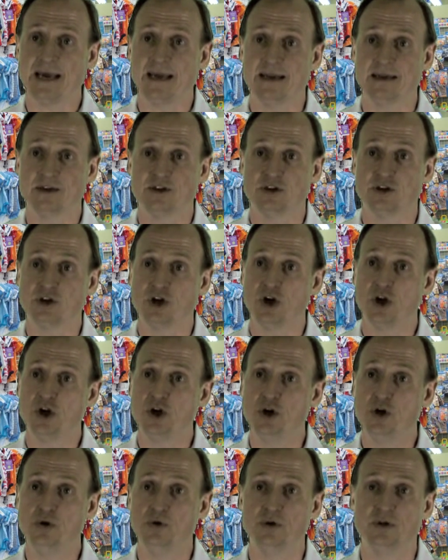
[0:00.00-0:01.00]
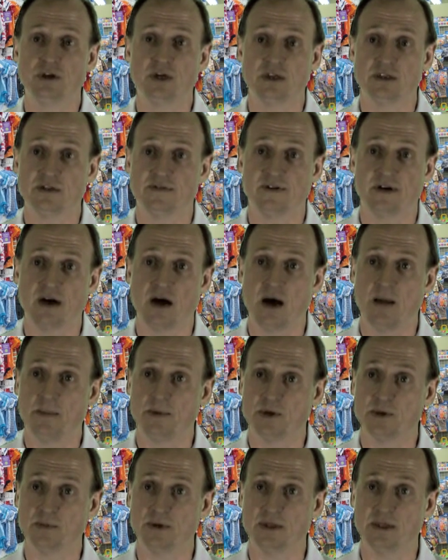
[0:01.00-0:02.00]
and it's just a huge sense of
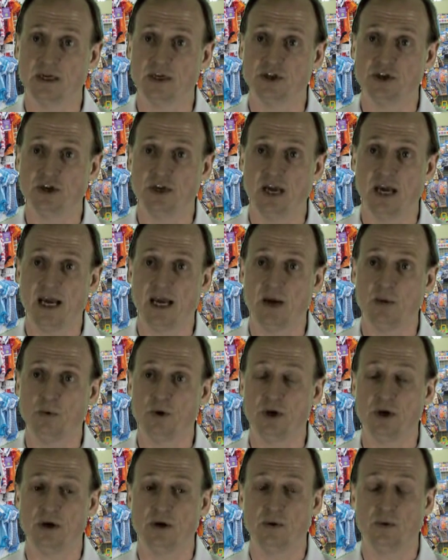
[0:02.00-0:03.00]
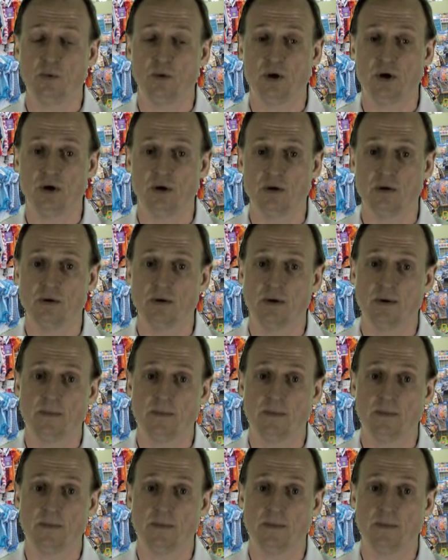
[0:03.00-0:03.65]
accomplishment that you gain when you when you're